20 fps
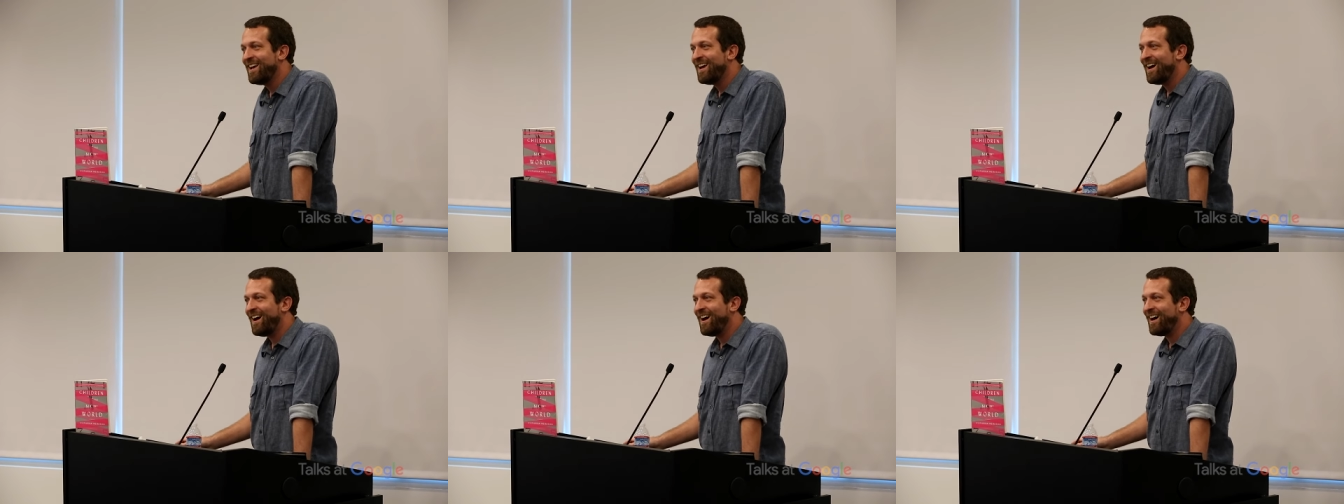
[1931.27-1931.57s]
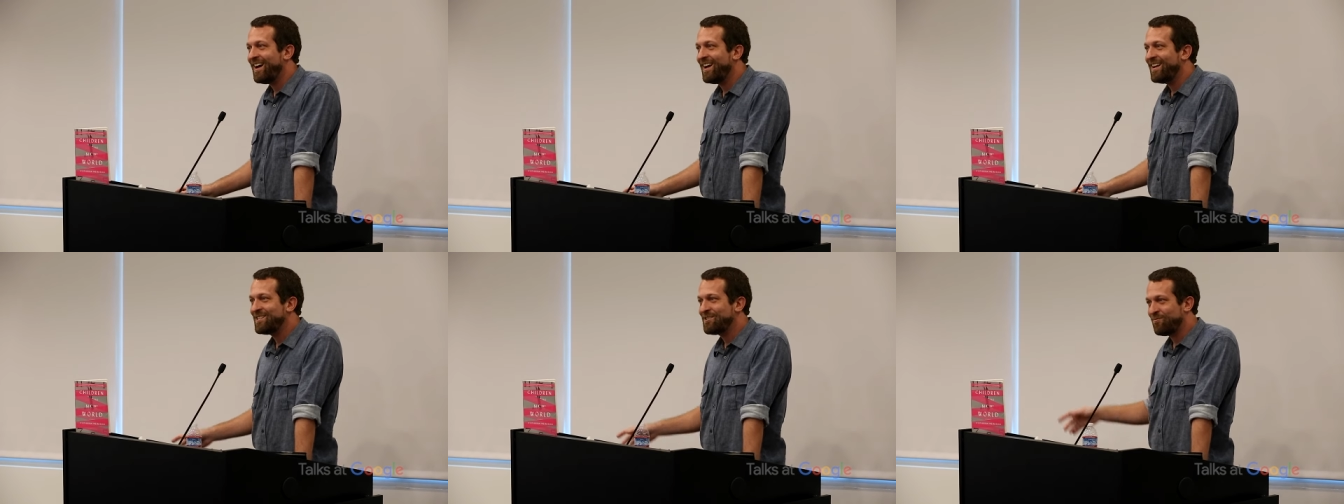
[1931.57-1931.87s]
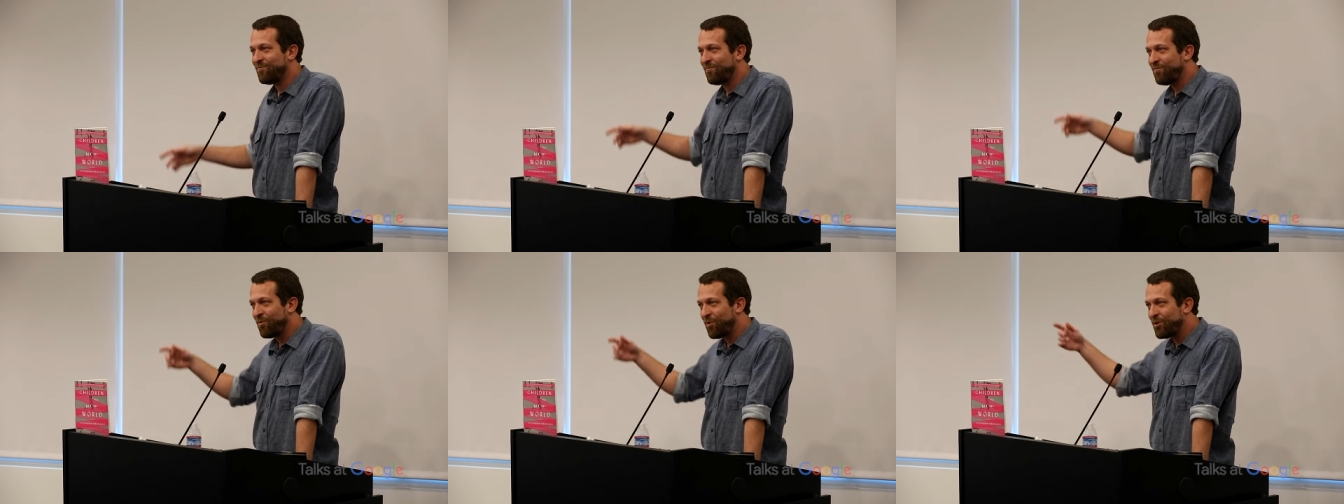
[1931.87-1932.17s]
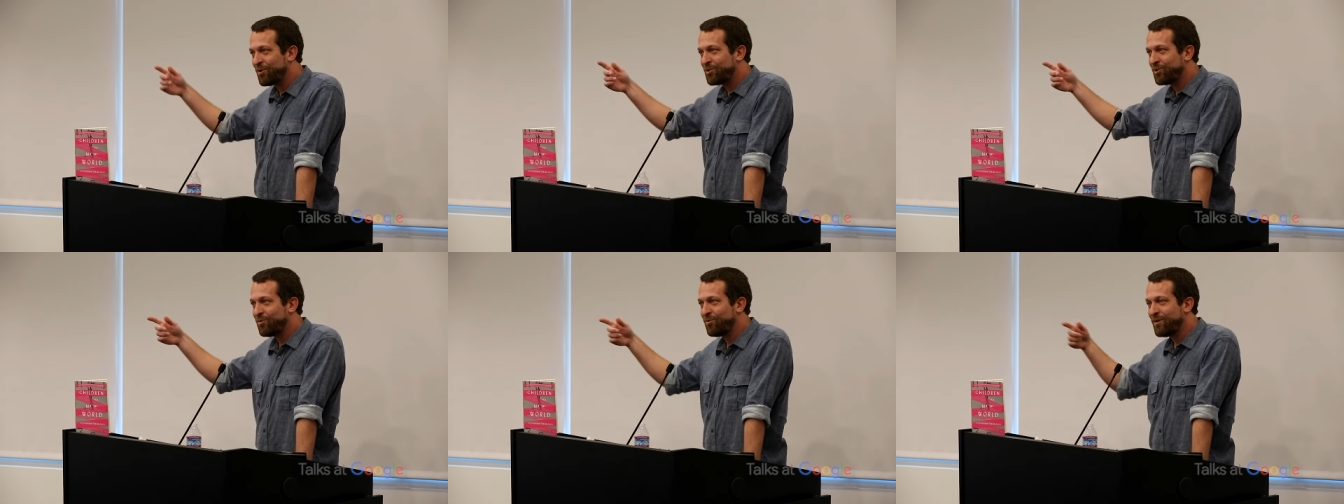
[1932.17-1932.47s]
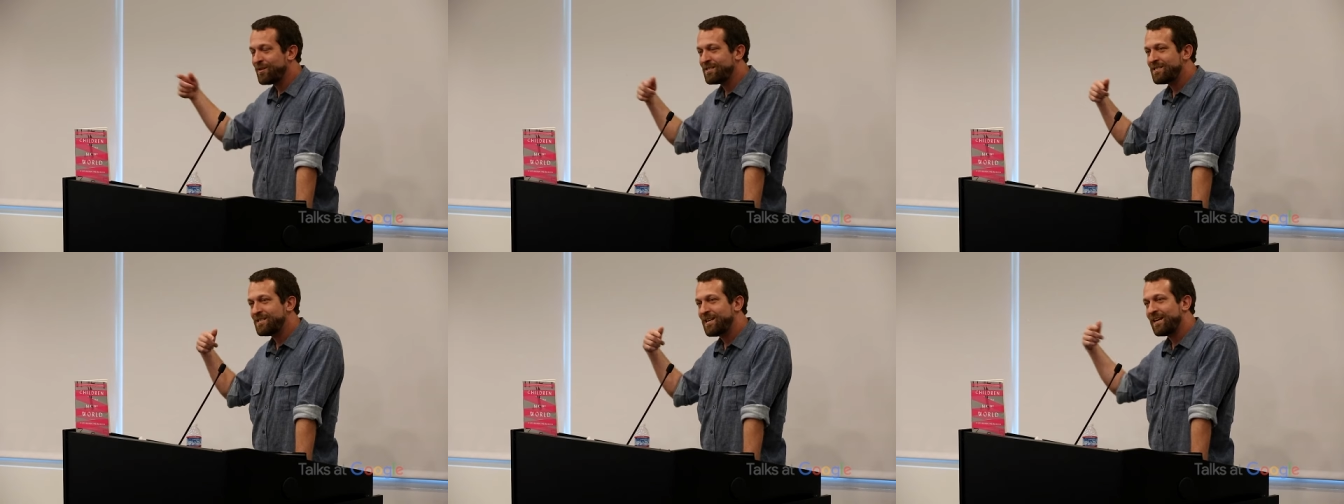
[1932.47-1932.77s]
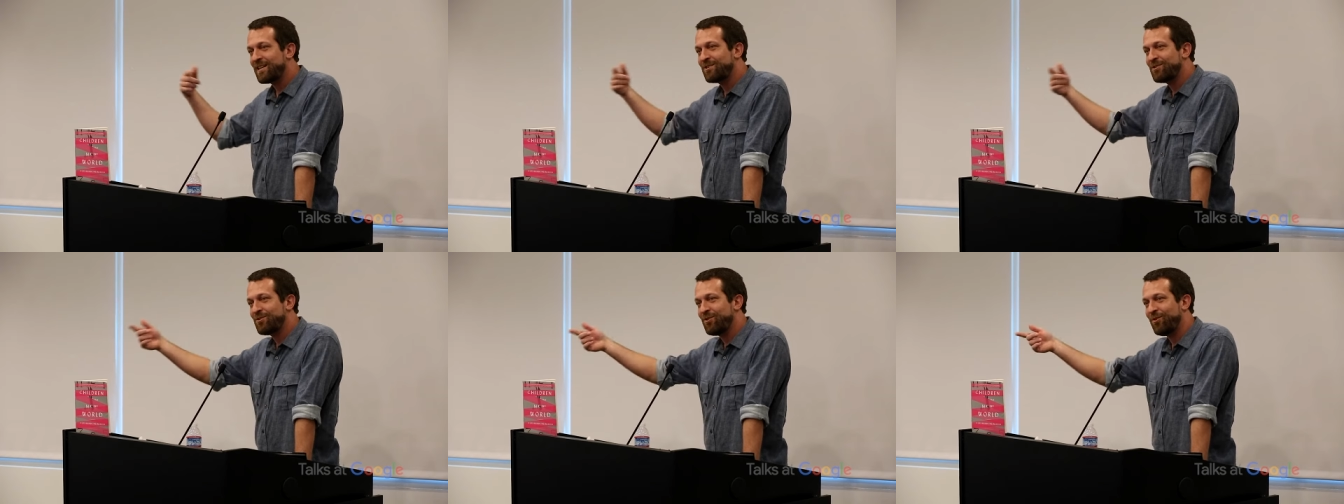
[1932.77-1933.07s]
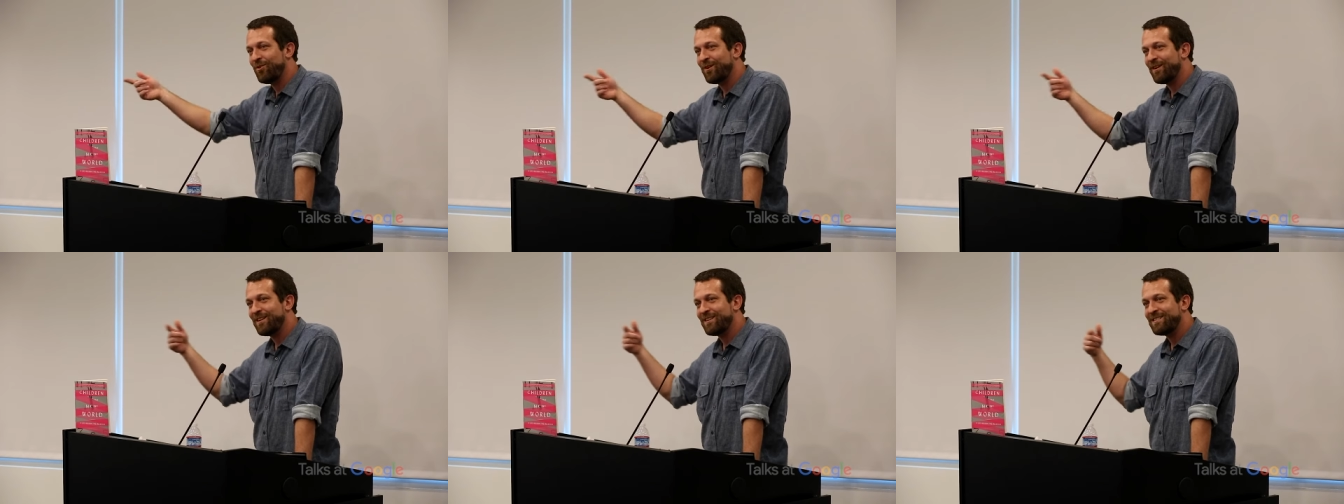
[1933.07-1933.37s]
Uh, it's virtual sex
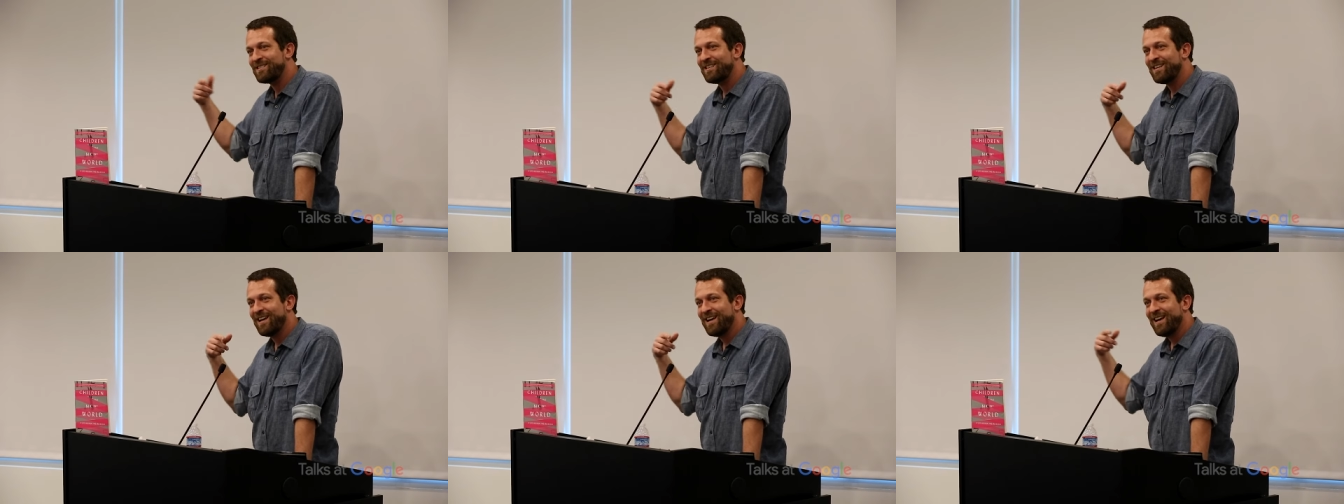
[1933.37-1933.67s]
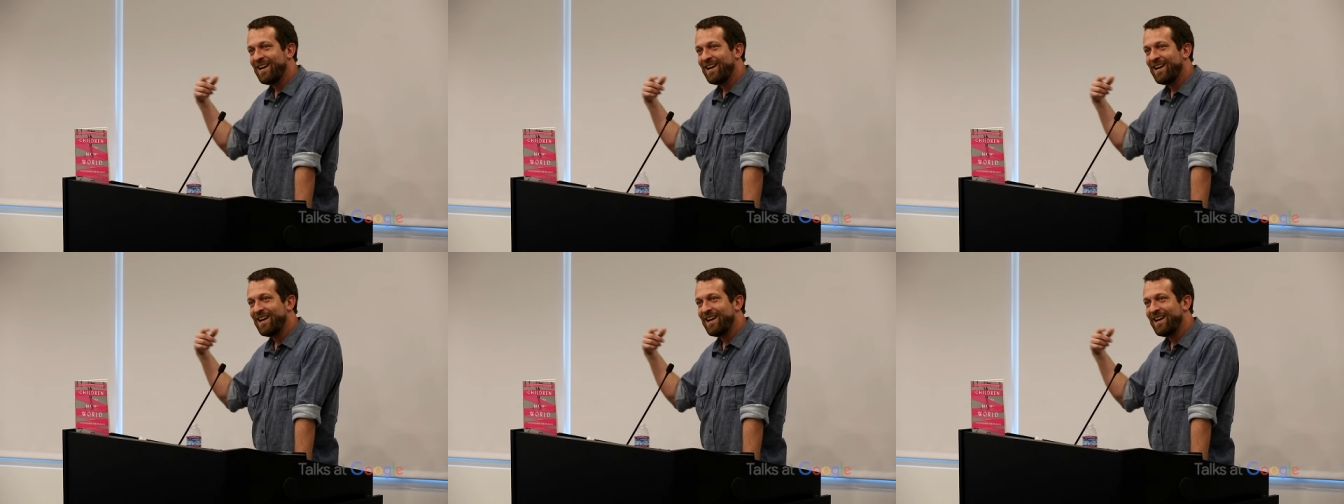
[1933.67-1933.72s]
toys